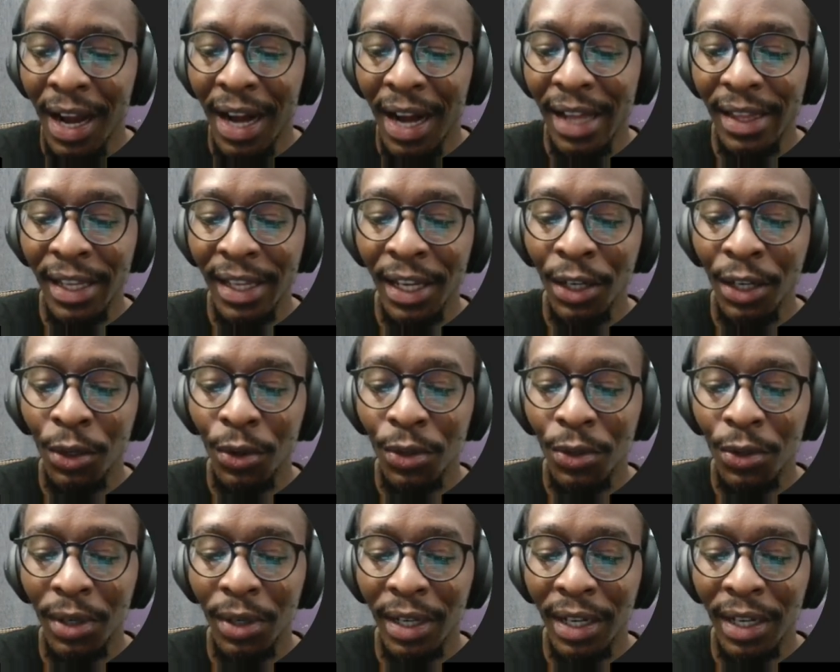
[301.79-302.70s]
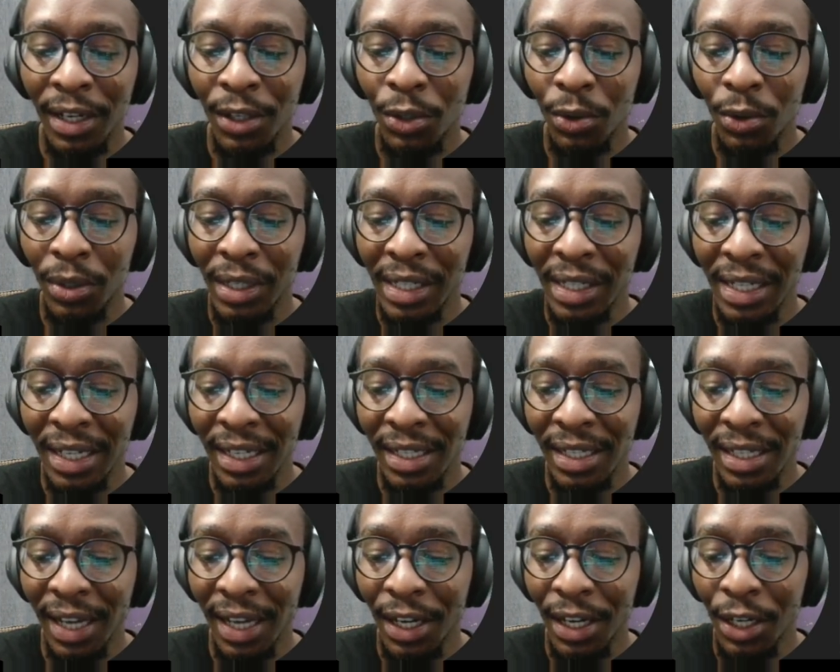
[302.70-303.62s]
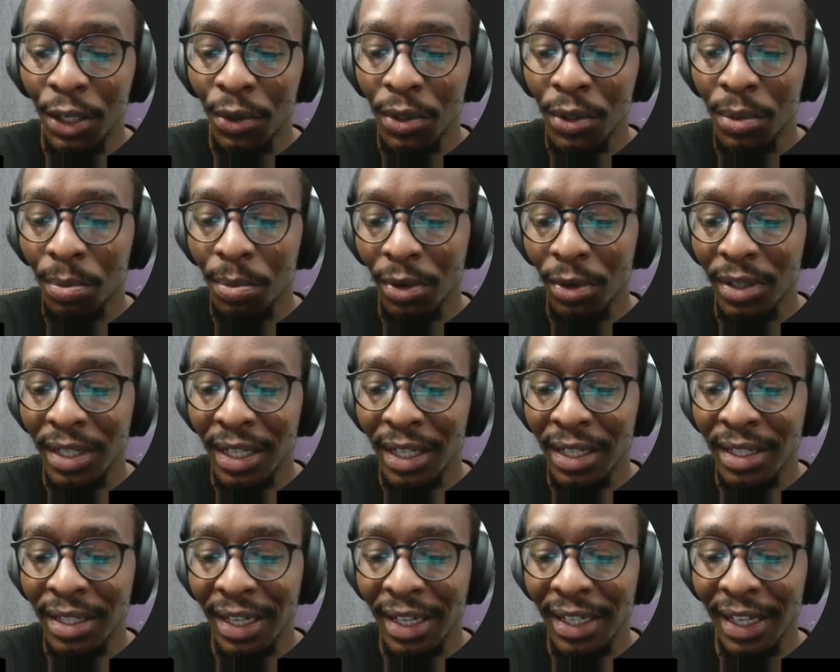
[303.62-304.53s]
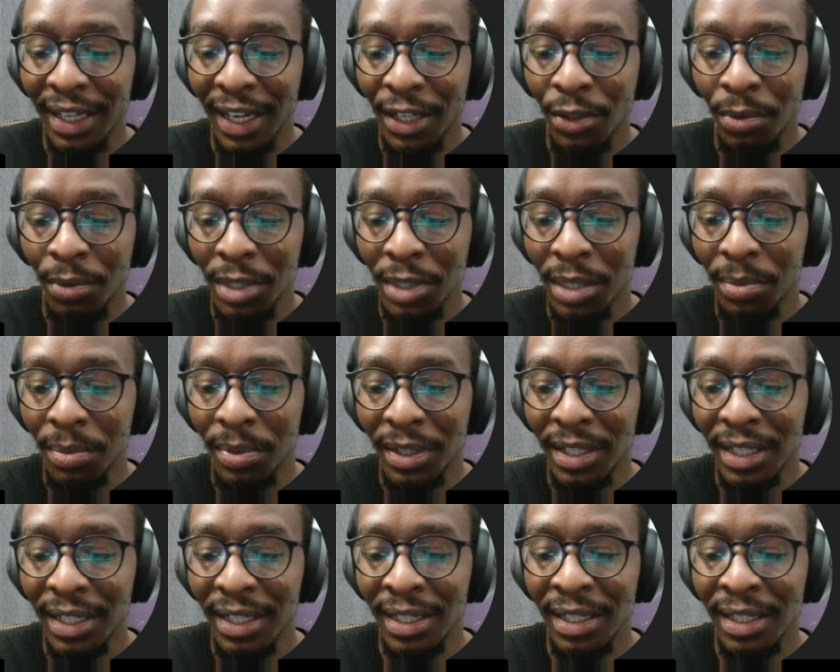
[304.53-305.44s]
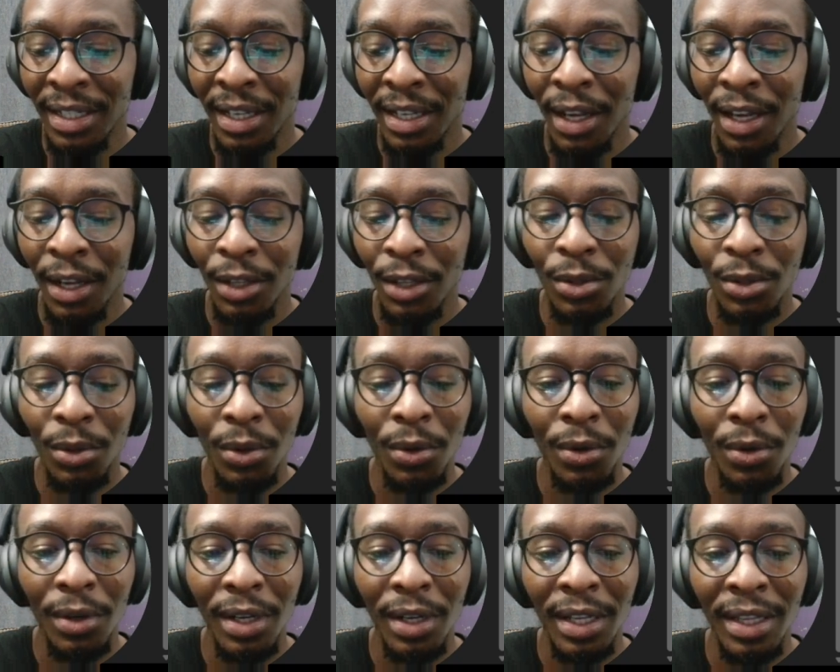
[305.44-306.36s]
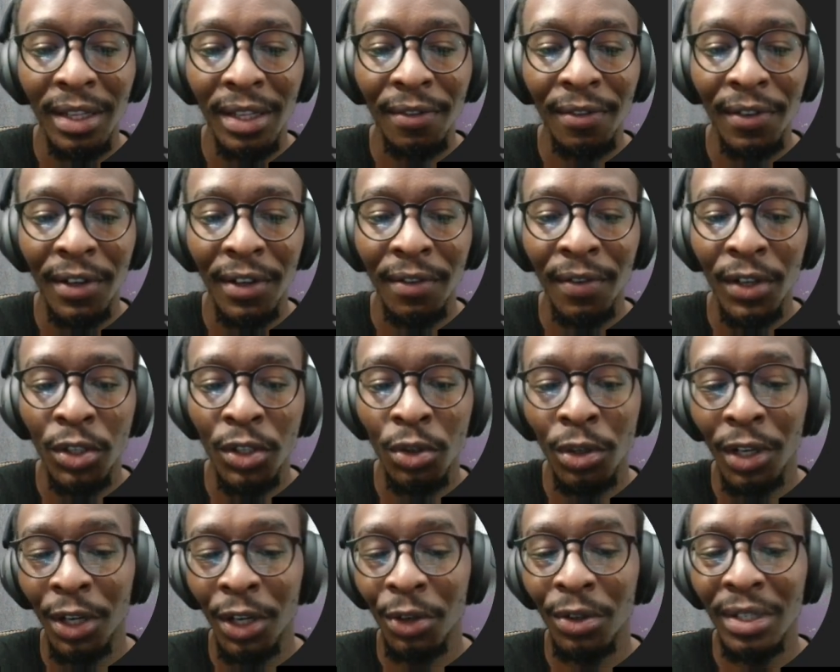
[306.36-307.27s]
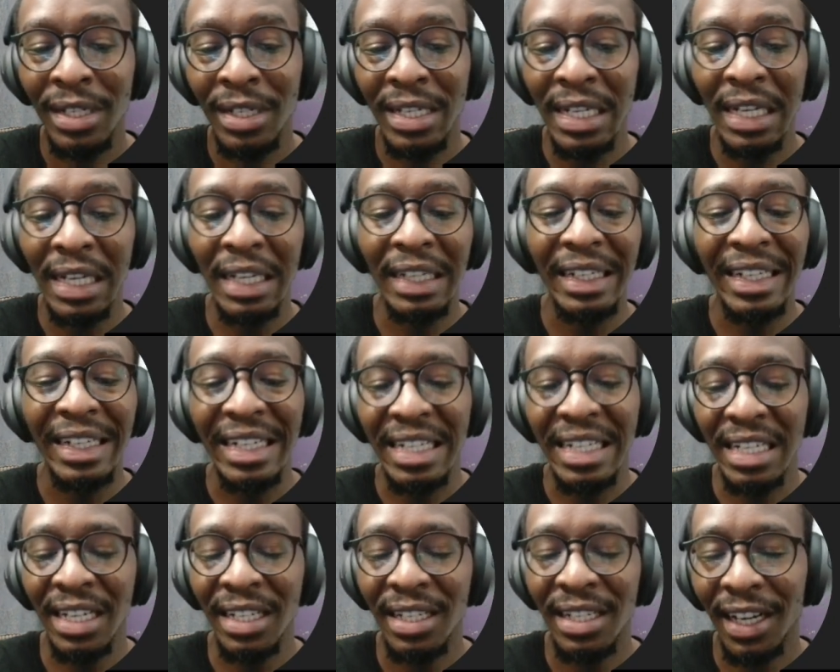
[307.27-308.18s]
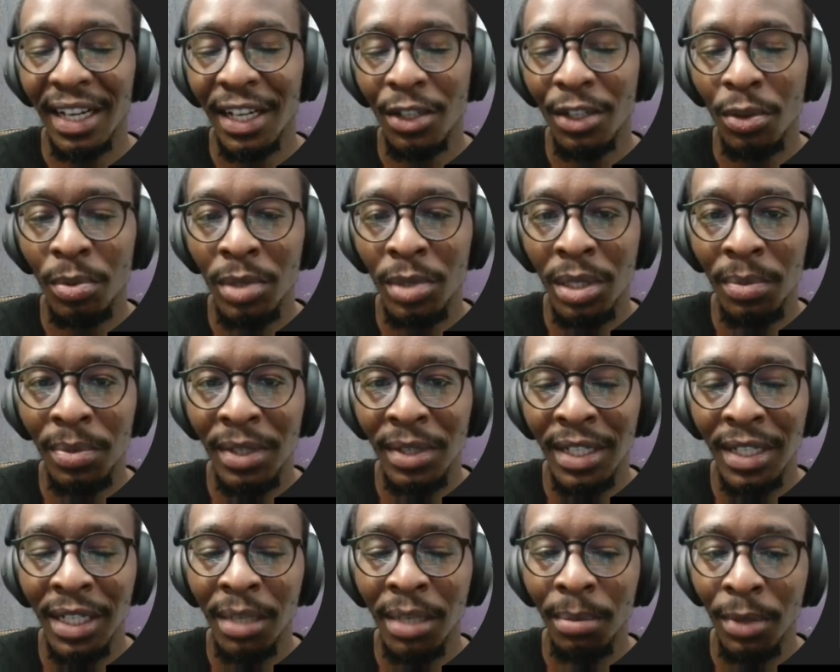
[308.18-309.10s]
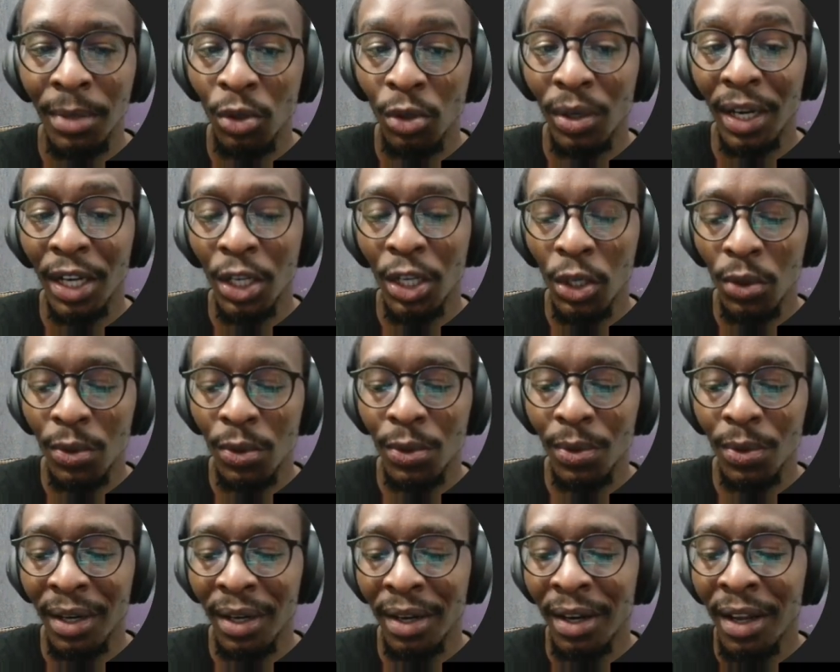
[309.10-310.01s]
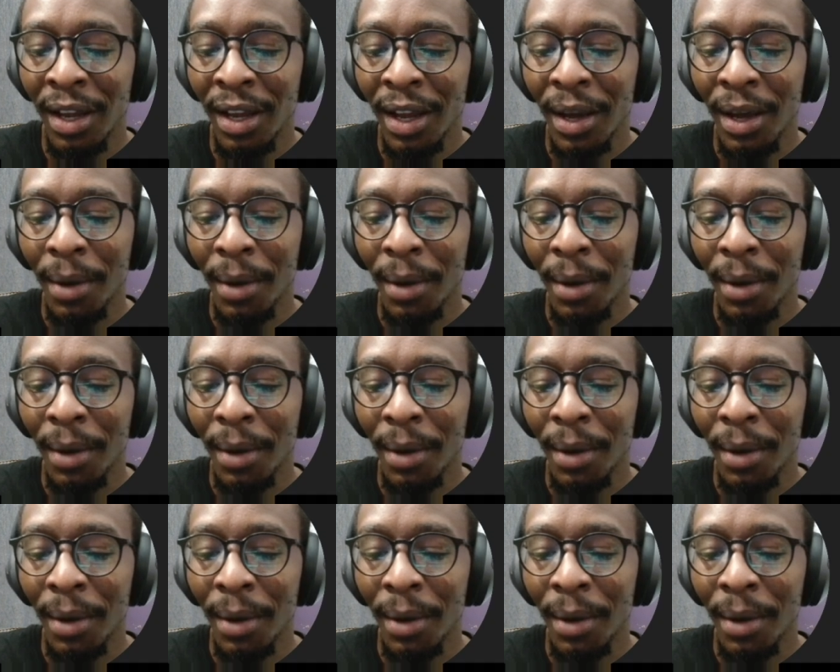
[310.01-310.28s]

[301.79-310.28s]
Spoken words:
And then you also get to create and use projects and custom GPTs. So in the free version, you cannot really create a custom GPT, but you can use one.